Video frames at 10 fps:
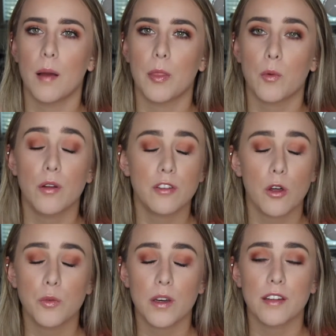The rose
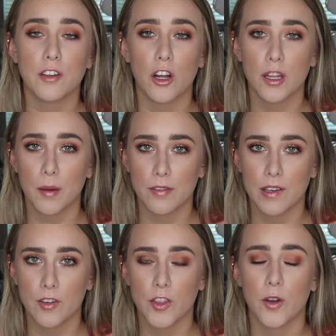gold one is currently my
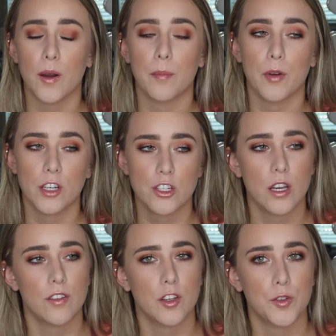favorite though. I'm pretty sure
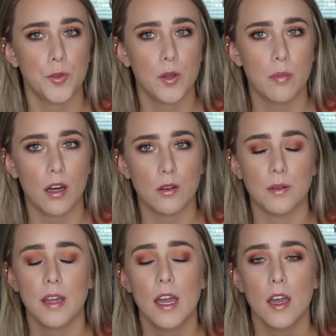I have like 2 or 3
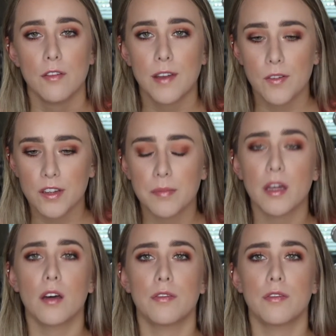bottles. Favorite smell,